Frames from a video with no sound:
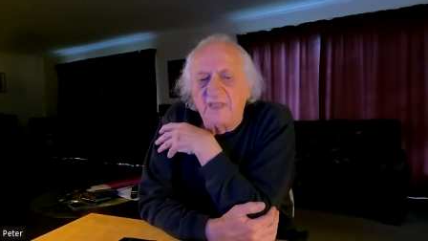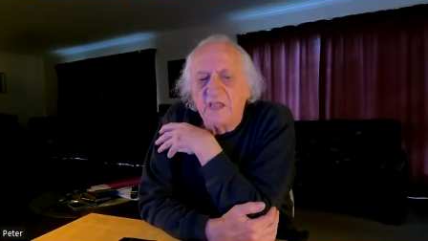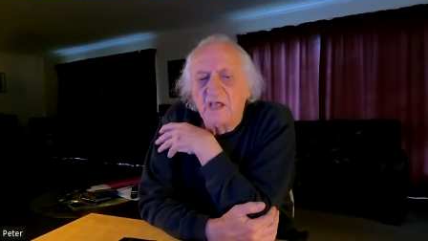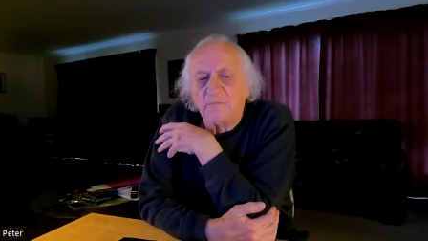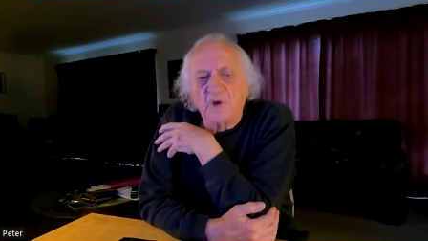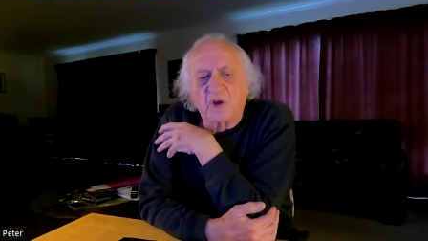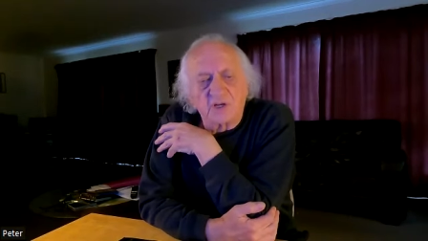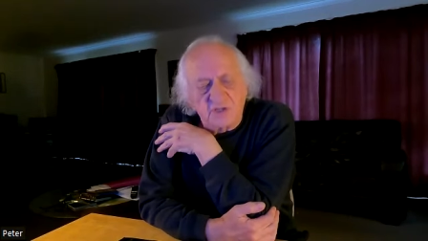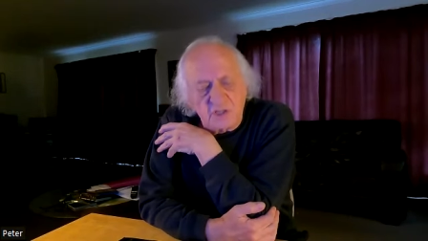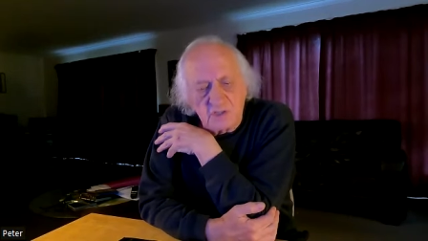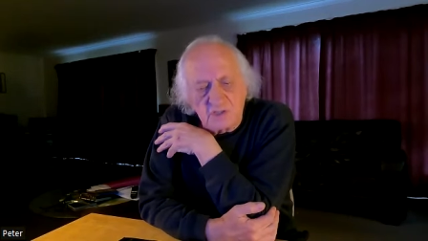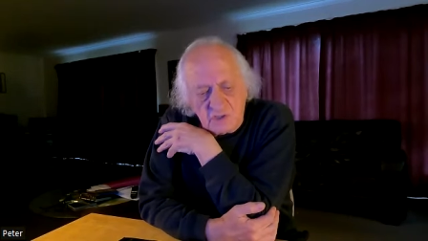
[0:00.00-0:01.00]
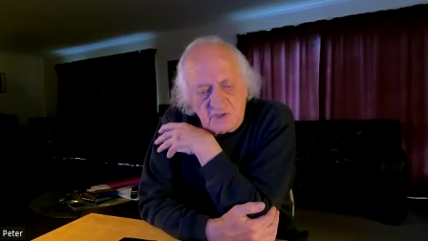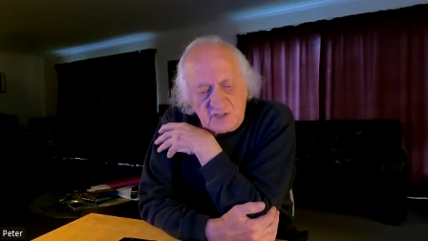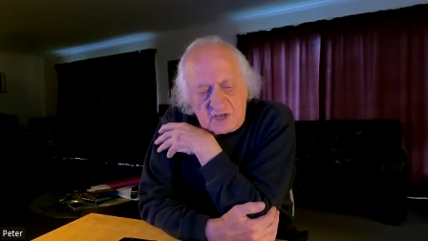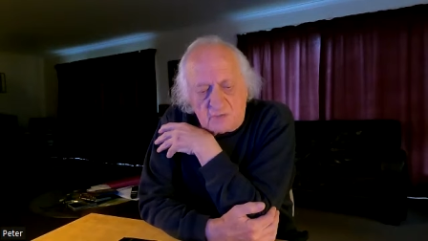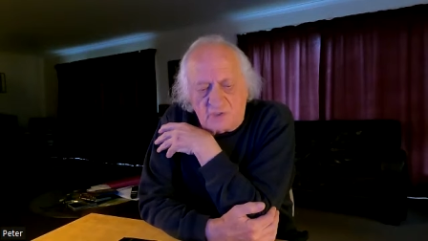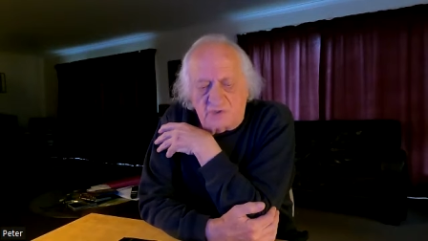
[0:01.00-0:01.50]
But I didn't do that
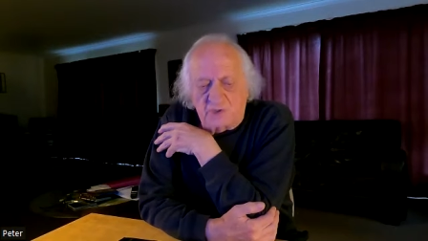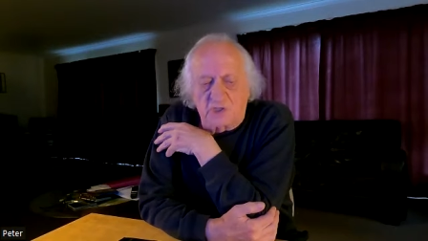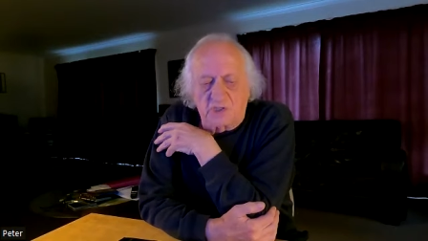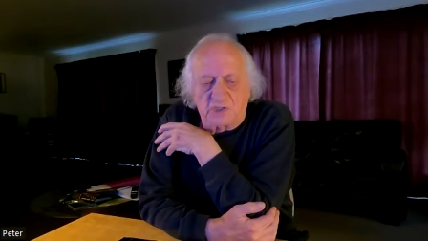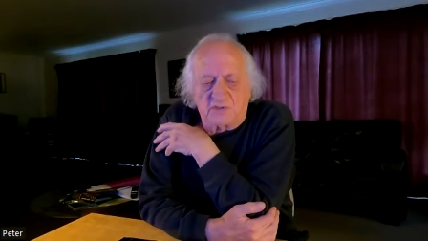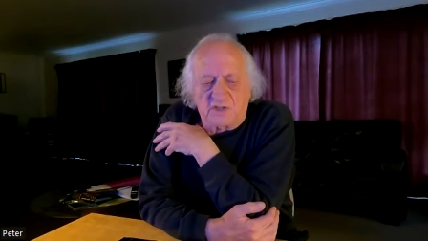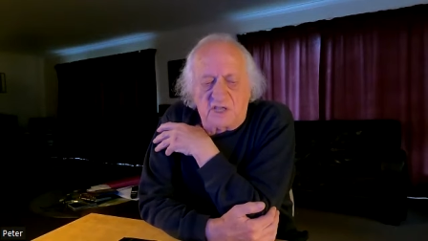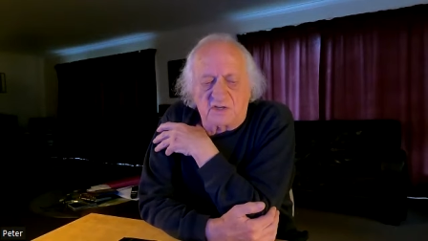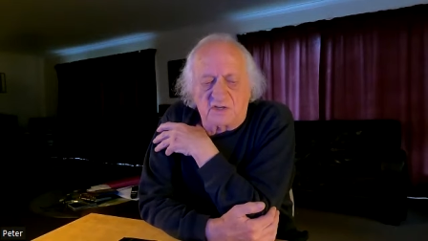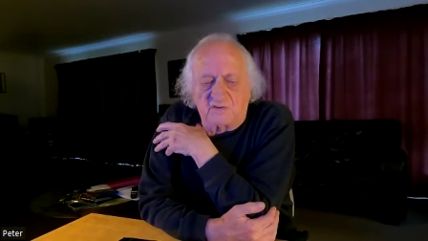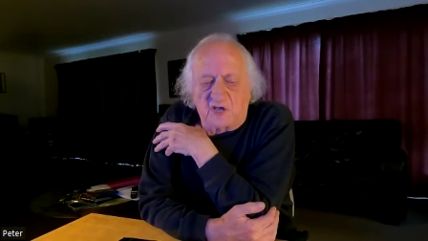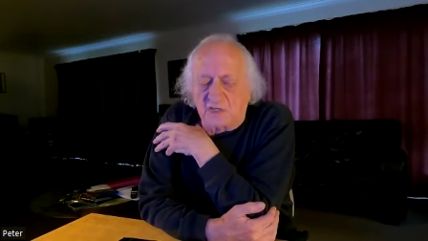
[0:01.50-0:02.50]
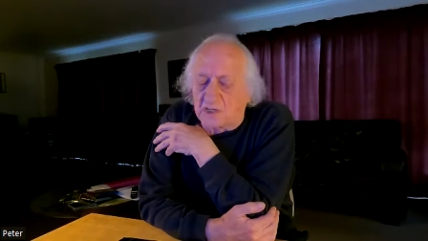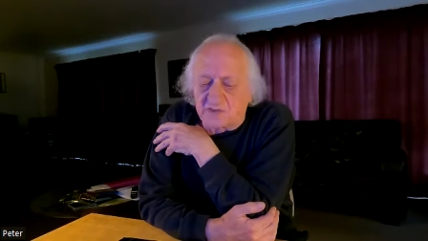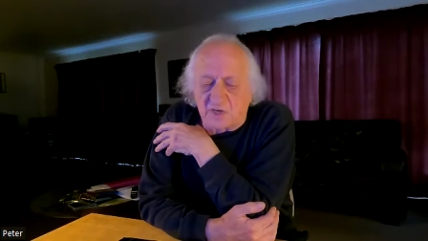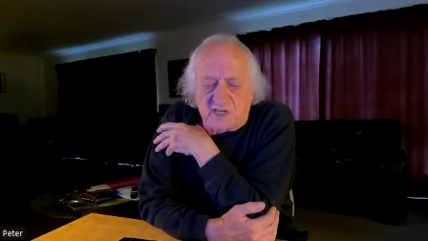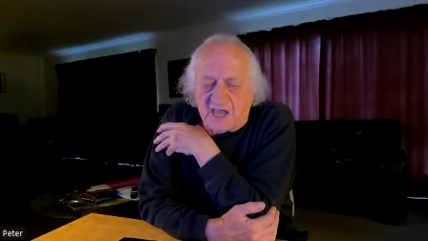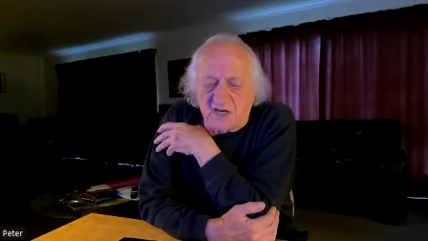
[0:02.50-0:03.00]
with Journey to the End of Night because I
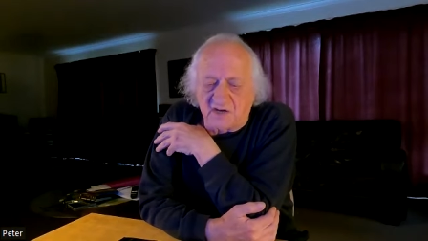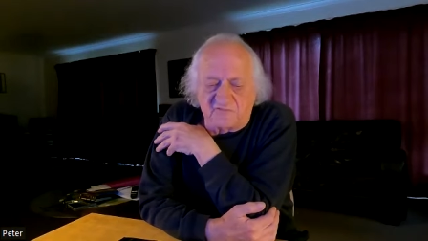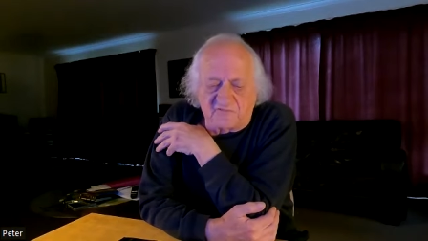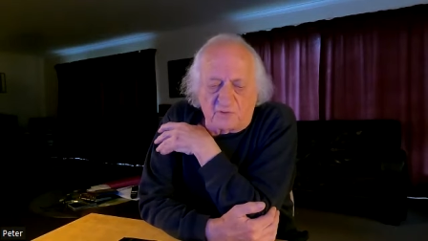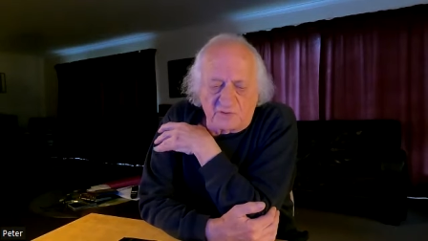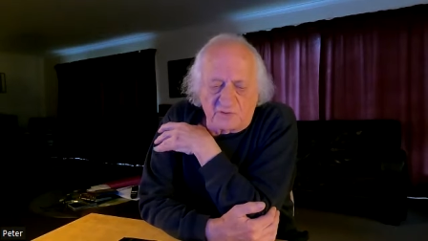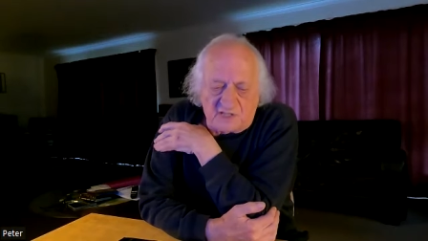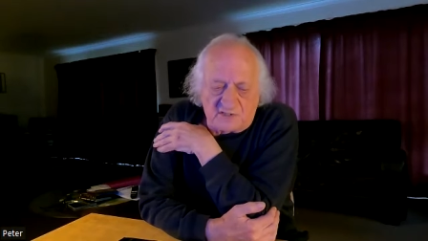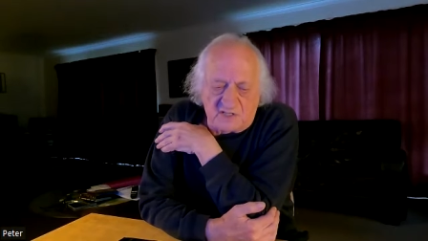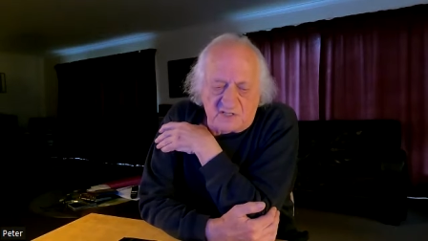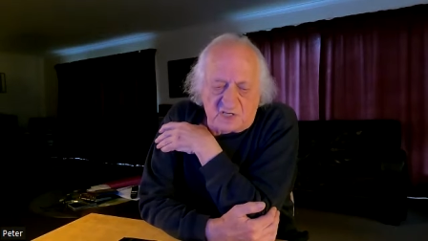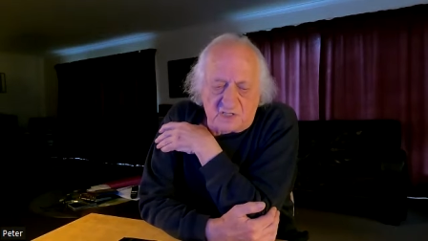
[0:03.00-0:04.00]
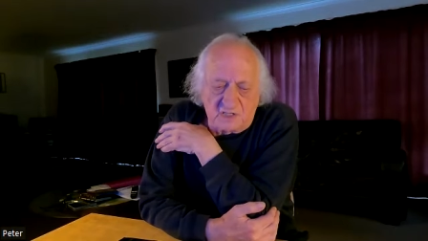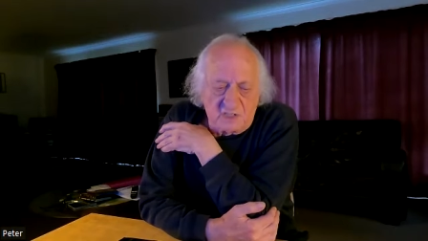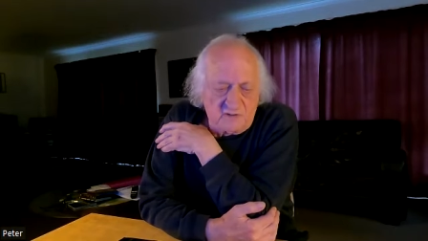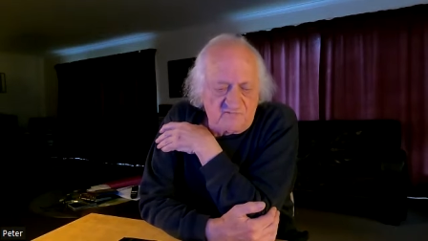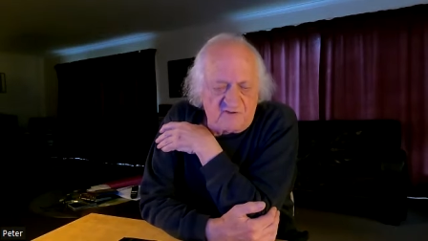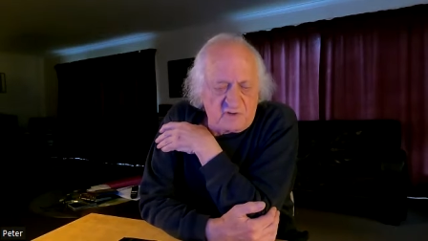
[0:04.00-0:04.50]
can't afford that. That's a
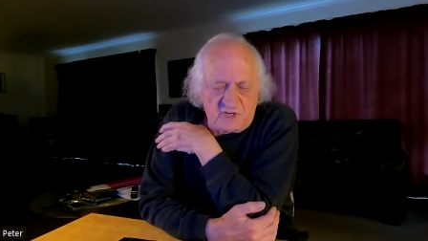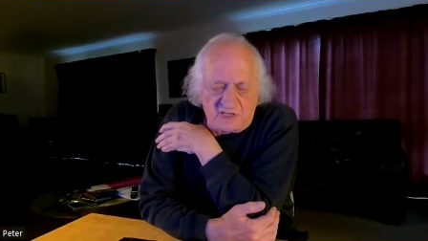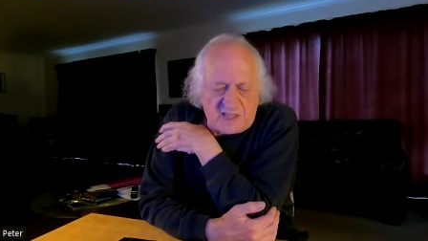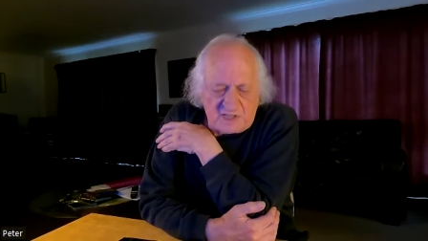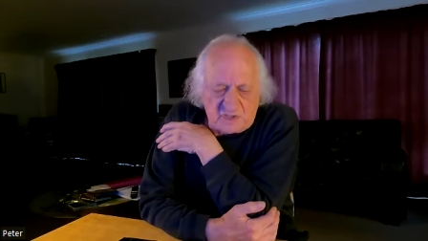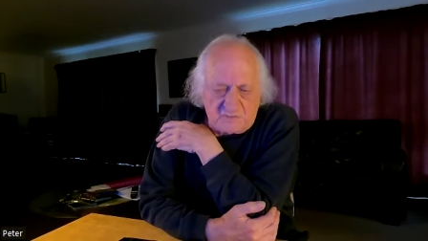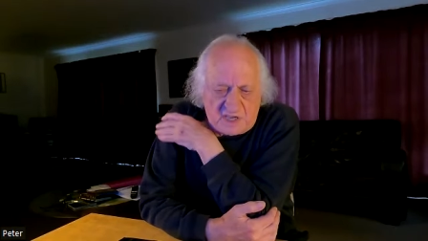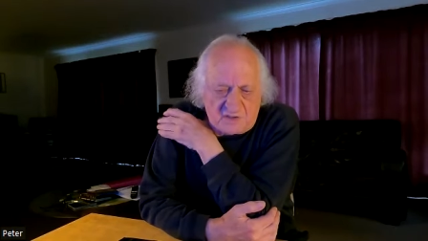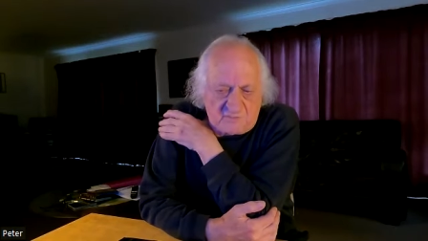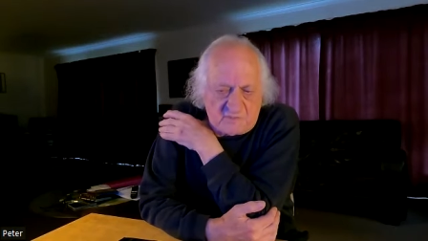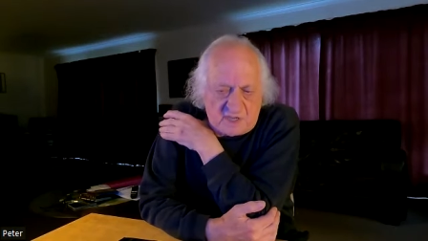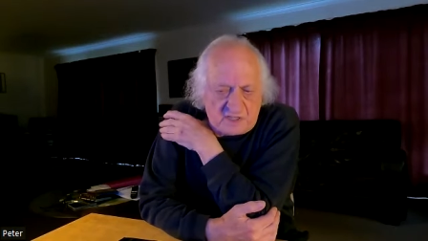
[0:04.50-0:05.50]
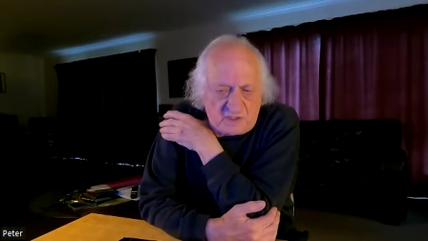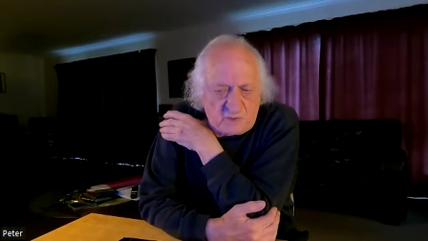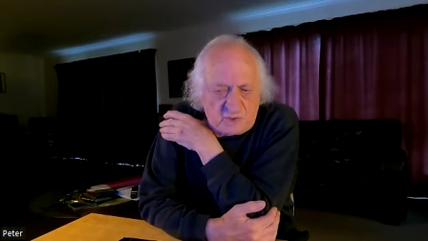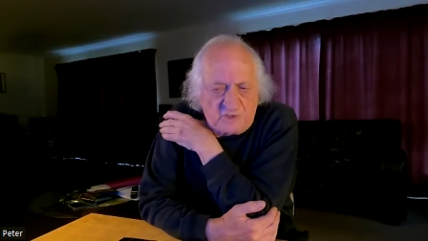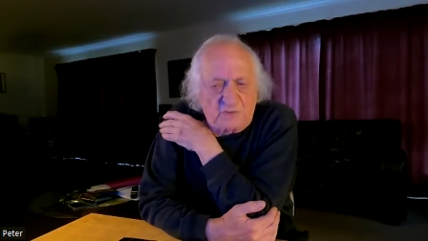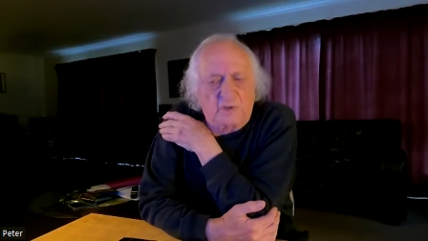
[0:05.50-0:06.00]
very large amount of money
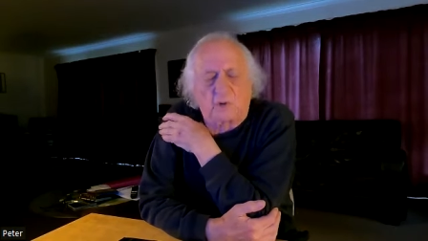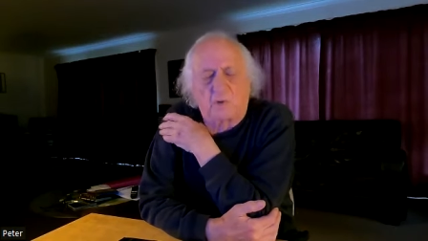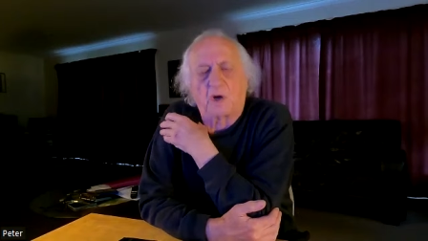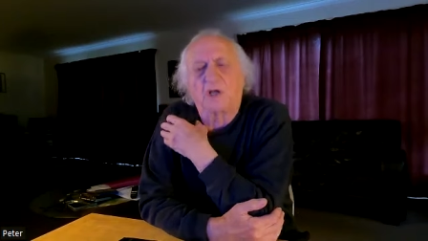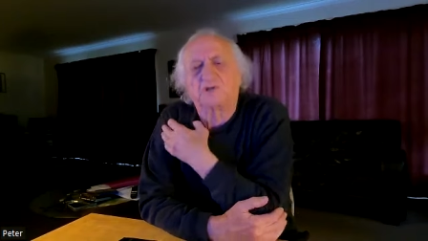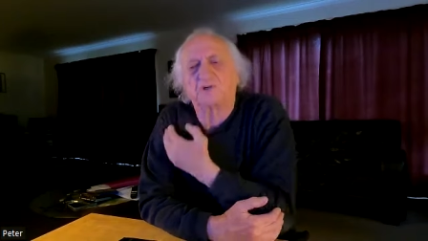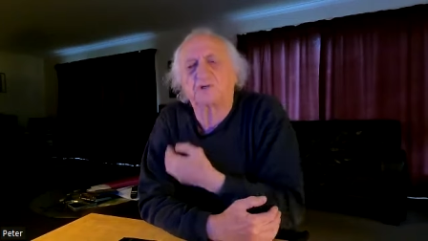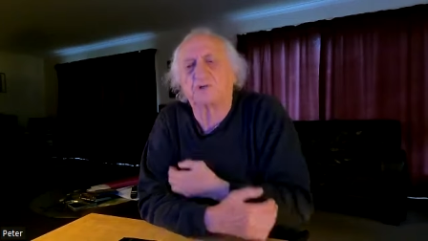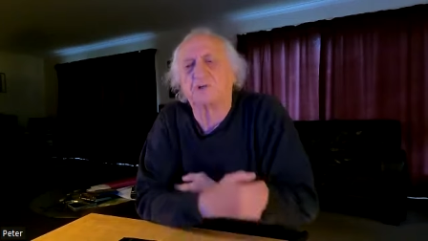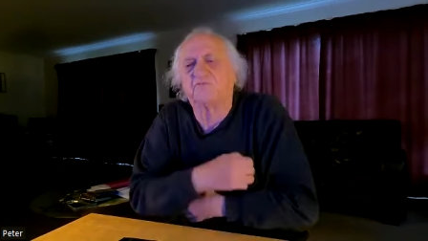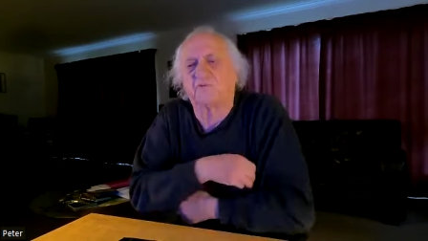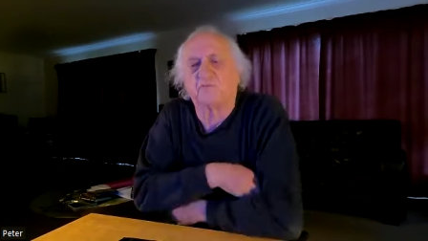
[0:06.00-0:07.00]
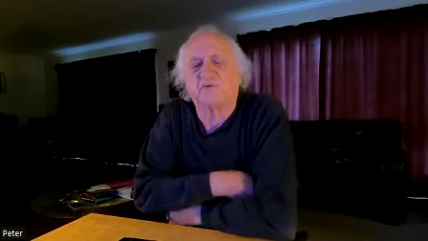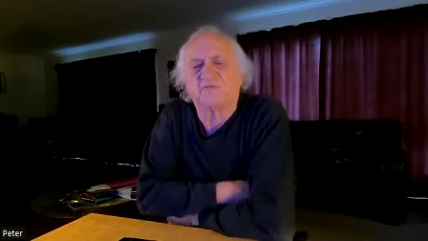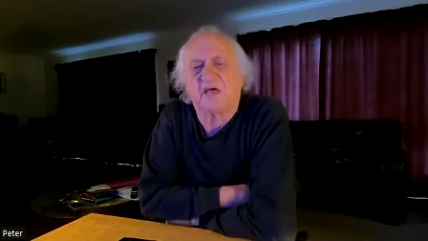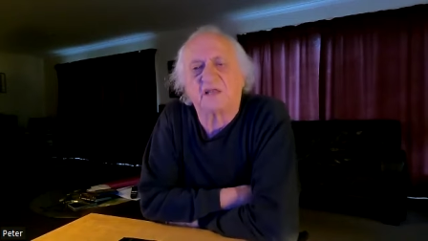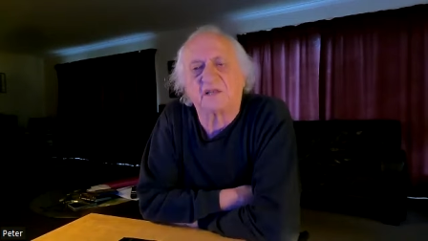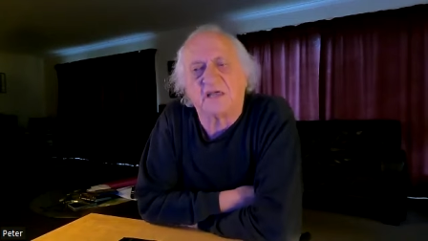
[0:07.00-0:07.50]
would be required to do a film of
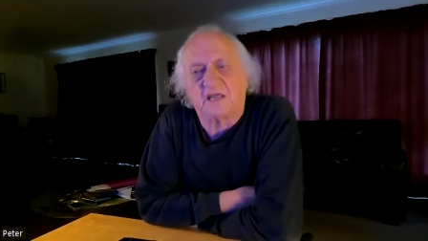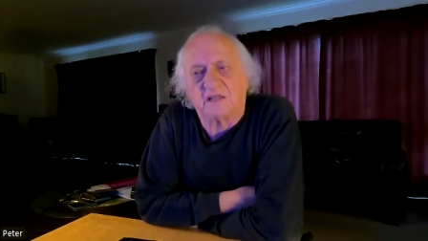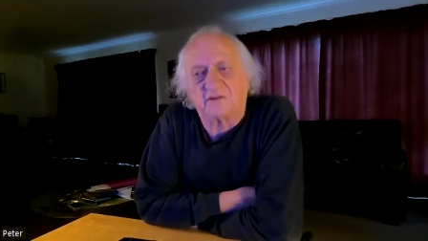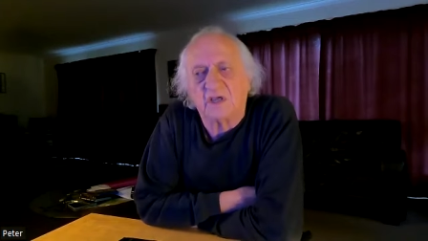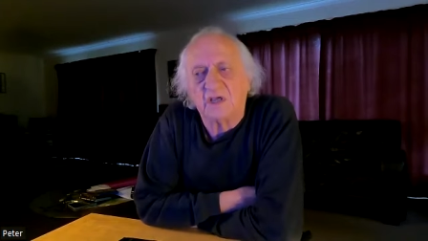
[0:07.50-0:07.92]
that length.